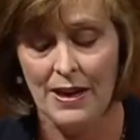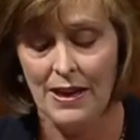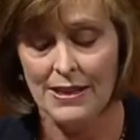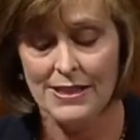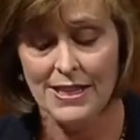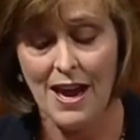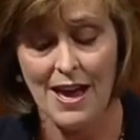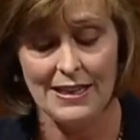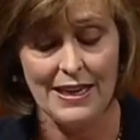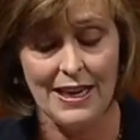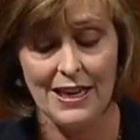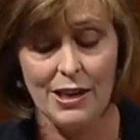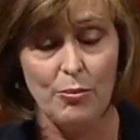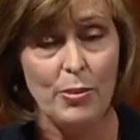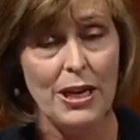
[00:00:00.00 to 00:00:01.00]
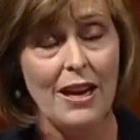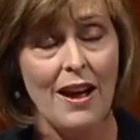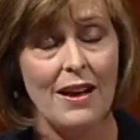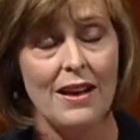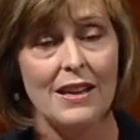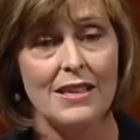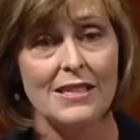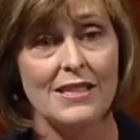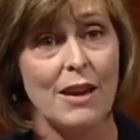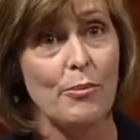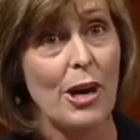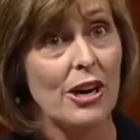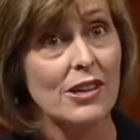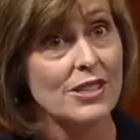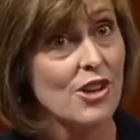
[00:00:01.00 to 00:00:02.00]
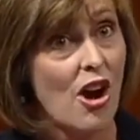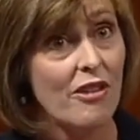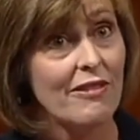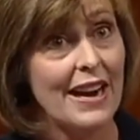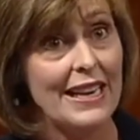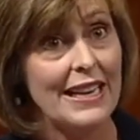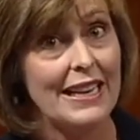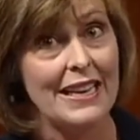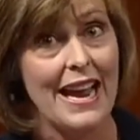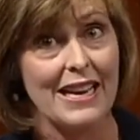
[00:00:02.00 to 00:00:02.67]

It's not needed because America is already an